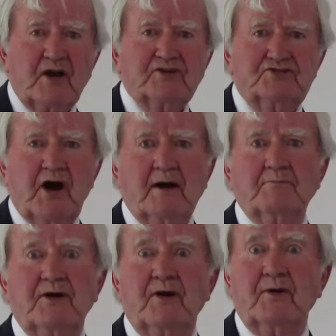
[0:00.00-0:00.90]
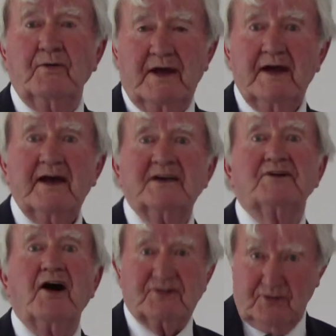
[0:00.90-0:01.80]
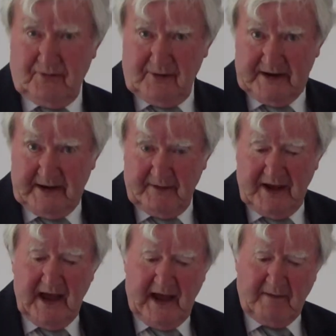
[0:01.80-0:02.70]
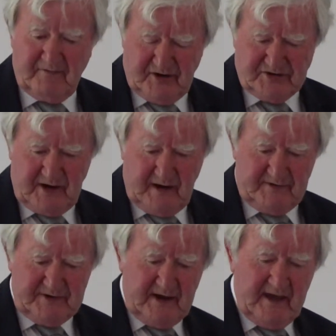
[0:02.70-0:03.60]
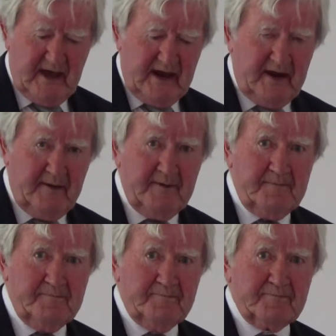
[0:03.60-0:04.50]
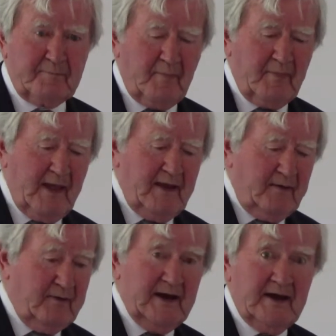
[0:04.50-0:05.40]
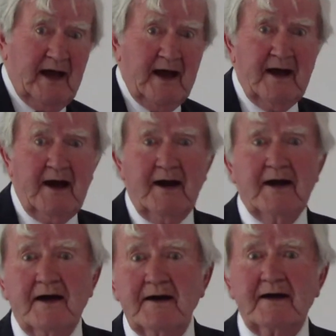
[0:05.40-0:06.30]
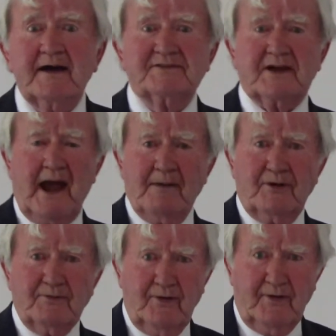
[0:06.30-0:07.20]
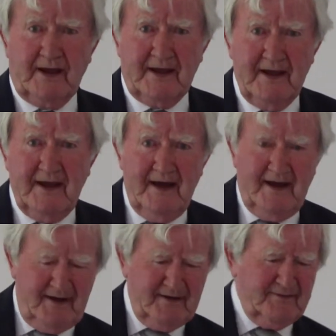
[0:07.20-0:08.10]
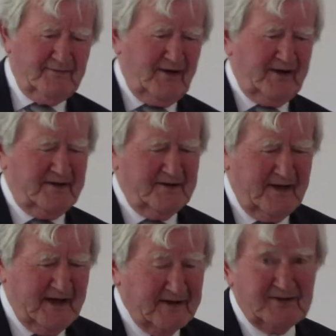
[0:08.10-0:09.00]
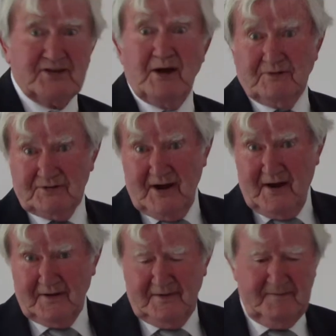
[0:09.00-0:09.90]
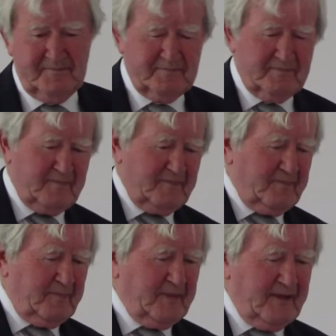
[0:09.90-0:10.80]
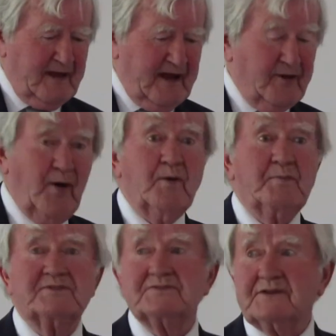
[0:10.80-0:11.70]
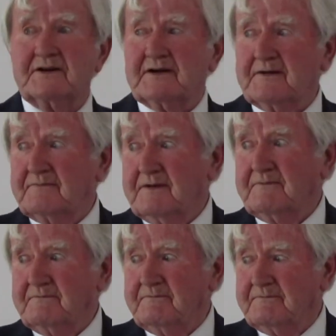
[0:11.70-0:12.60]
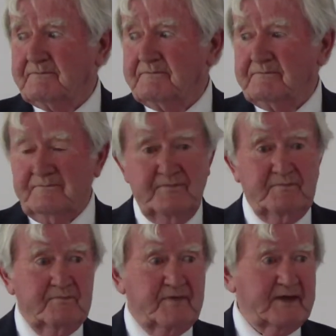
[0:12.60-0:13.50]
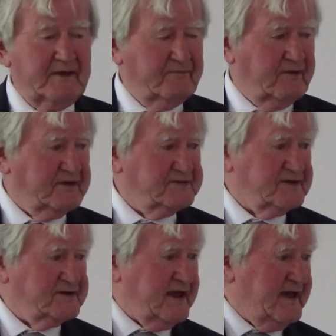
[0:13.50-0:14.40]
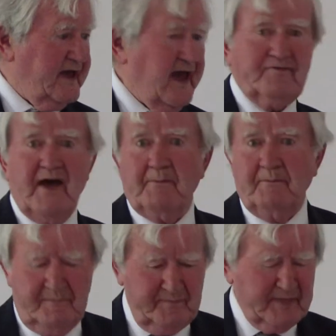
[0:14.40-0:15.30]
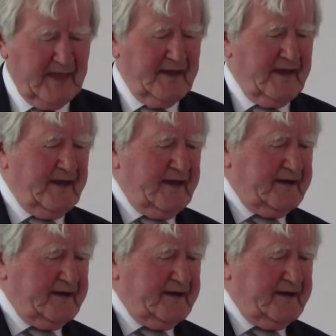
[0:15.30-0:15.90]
John Malone is also going to give a, a version of it. John, you're a superstar. Well, uh, uh, uh is the camera rolling? Is the camera's rolling, right. John? And the sound is on. The sound, the sound is on. And I hope it's uh, the what is it? Uh, FM.